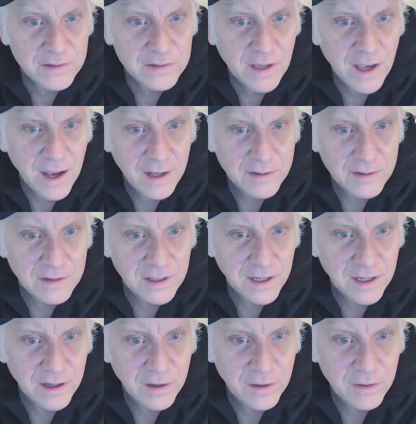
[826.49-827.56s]

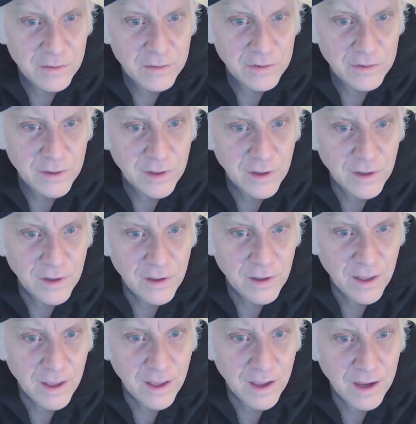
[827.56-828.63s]
inside deals
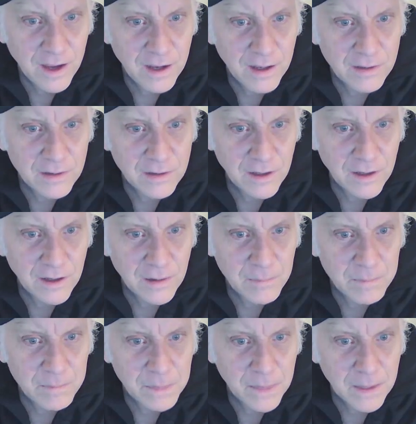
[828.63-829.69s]
and
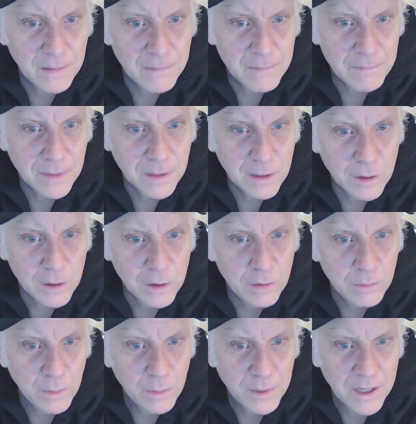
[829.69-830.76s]

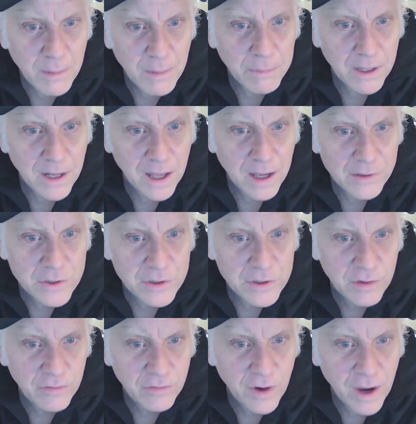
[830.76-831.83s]
the
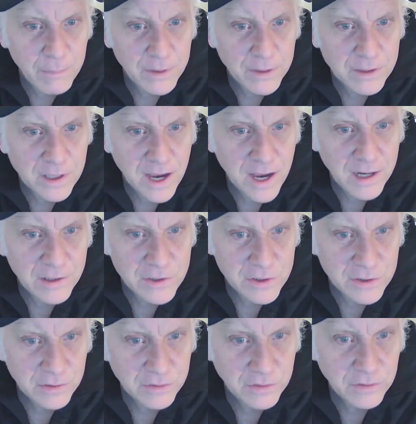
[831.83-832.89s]
manipulation of
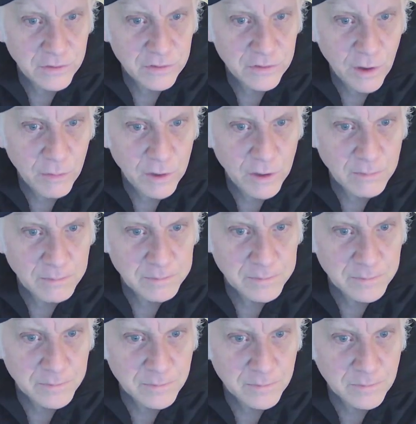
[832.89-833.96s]
reputations and so on.
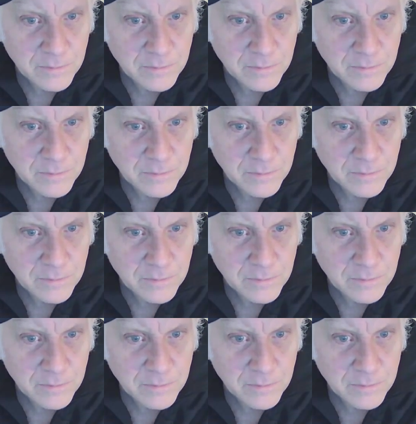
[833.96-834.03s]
